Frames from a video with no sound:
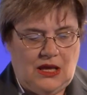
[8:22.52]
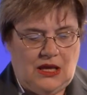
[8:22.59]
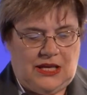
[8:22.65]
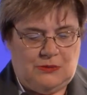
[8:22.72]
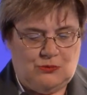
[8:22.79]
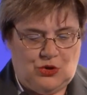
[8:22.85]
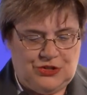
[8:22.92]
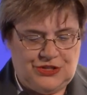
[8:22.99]

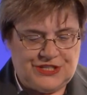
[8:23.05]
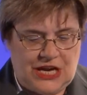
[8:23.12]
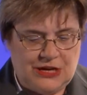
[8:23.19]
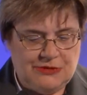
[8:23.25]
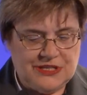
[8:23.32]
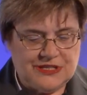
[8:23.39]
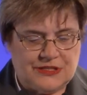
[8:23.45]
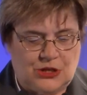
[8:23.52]
In Buenos
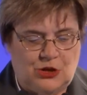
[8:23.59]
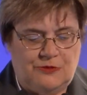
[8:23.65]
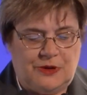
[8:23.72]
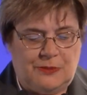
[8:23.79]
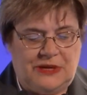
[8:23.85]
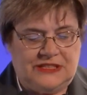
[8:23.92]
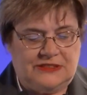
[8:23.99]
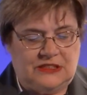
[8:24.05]
Aires, the
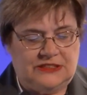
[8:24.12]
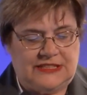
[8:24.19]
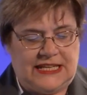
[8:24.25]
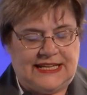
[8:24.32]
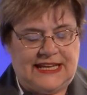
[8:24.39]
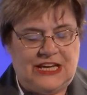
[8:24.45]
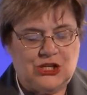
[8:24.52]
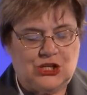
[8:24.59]
governmental
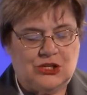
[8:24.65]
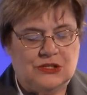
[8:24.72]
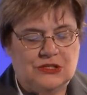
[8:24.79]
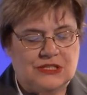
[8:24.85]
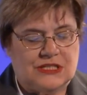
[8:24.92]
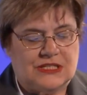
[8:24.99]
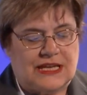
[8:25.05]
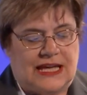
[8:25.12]

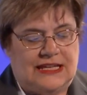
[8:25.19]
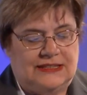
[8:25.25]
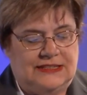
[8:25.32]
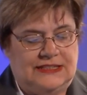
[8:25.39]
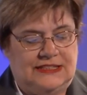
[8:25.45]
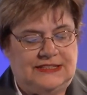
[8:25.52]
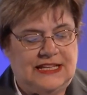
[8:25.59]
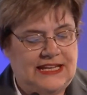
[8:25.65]
delegations
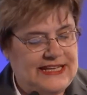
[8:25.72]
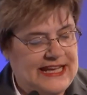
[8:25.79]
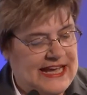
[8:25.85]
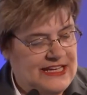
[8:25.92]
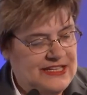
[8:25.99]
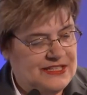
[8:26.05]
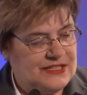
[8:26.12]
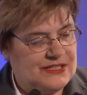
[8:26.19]
and the
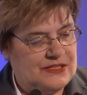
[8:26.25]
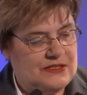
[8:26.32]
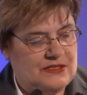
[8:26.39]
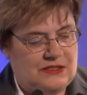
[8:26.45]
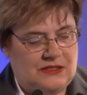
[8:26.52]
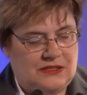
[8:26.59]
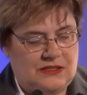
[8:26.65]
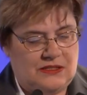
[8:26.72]
delegates
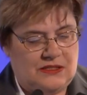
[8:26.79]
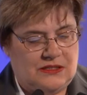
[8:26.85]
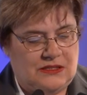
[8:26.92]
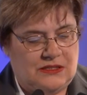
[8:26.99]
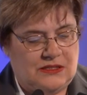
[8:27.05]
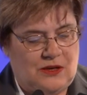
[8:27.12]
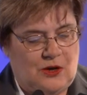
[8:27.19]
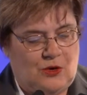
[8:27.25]

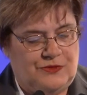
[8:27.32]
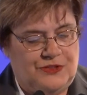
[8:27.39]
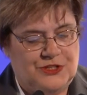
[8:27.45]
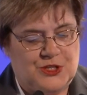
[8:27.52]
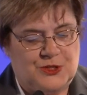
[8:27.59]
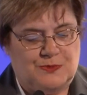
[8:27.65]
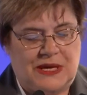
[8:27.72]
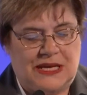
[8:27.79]
of
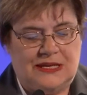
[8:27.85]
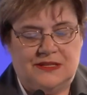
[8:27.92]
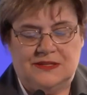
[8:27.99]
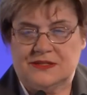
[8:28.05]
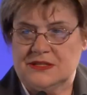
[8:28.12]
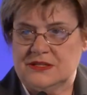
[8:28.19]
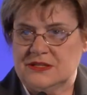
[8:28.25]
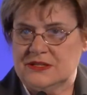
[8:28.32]
the
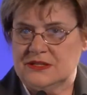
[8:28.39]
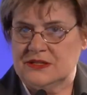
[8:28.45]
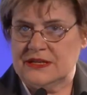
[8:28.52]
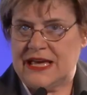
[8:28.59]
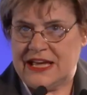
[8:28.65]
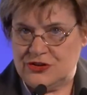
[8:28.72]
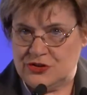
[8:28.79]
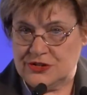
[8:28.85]
space
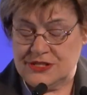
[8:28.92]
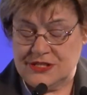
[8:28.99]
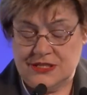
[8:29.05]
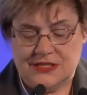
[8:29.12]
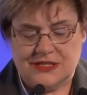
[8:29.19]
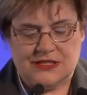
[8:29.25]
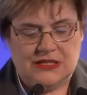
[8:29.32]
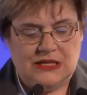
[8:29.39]

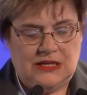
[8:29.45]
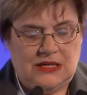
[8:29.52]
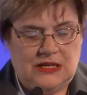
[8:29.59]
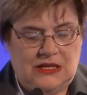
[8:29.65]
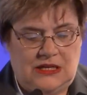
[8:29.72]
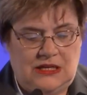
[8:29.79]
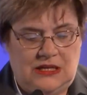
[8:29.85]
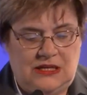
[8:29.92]
agencies
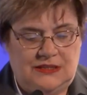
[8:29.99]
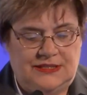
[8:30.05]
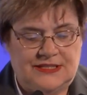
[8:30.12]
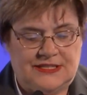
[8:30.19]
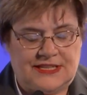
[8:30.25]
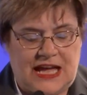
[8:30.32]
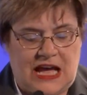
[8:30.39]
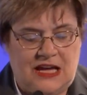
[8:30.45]

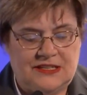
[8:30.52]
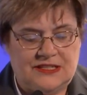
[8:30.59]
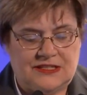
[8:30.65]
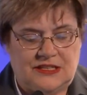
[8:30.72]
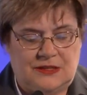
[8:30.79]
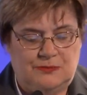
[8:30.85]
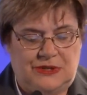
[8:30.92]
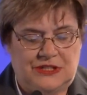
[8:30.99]

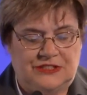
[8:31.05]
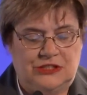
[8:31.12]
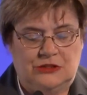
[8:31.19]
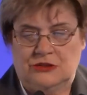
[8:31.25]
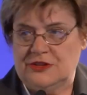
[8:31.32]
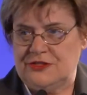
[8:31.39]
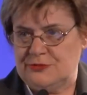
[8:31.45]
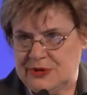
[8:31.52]
discussed in
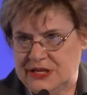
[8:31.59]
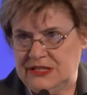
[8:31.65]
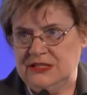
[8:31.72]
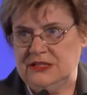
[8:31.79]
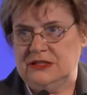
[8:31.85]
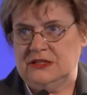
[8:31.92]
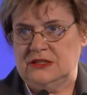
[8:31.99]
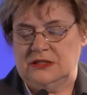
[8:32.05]
particular
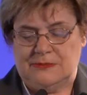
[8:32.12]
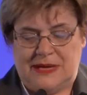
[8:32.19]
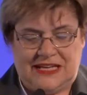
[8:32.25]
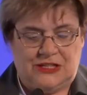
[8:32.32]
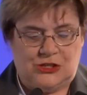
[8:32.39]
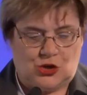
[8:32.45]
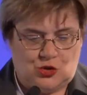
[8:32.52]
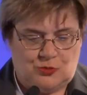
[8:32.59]
three
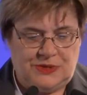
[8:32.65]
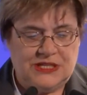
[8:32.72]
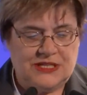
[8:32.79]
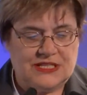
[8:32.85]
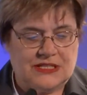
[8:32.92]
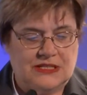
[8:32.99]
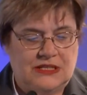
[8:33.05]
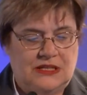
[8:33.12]
main
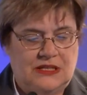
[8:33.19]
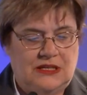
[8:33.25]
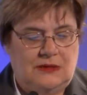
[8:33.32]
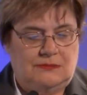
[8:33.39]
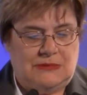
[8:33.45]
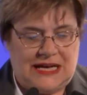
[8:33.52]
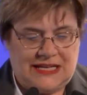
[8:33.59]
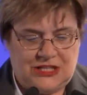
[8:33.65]
topics:
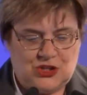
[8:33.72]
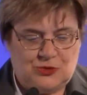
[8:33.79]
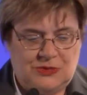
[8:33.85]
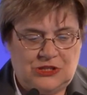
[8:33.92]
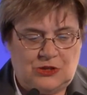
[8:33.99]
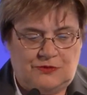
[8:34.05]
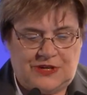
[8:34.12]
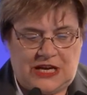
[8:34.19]

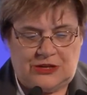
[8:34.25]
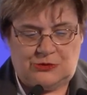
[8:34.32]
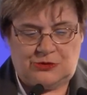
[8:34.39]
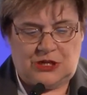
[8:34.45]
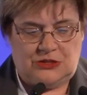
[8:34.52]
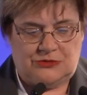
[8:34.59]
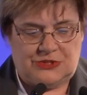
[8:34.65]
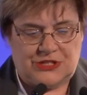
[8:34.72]
management of
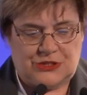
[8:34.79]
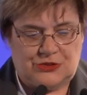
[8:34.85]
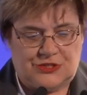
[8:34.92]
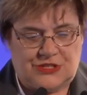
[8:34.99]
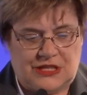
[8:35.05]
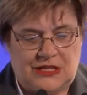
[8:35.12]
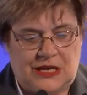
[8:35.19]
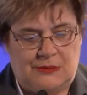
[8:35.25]
natural
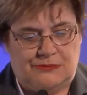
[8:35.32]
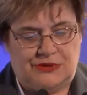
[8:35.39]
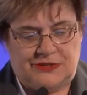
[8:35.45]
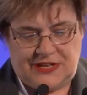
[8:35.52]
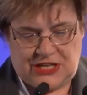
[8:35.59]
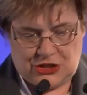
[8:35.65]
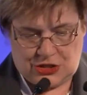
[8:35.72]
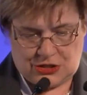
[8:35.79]
resources and
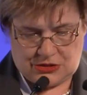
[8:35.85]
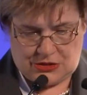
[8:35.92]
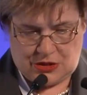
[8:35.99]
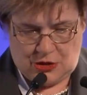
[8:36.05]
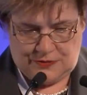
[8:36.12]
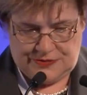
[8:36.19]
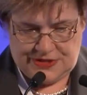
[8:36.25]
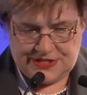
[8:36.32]

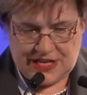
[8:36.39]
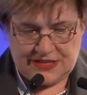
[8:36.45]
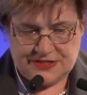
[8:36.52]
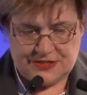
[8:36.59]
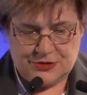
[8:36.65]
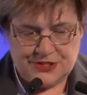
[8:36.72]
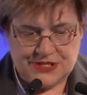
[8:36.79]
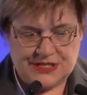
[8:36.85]
prevention of
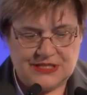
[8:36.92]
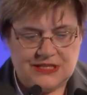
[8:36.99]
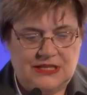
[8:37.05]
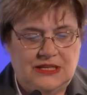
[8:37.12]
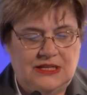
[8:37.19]
disasters,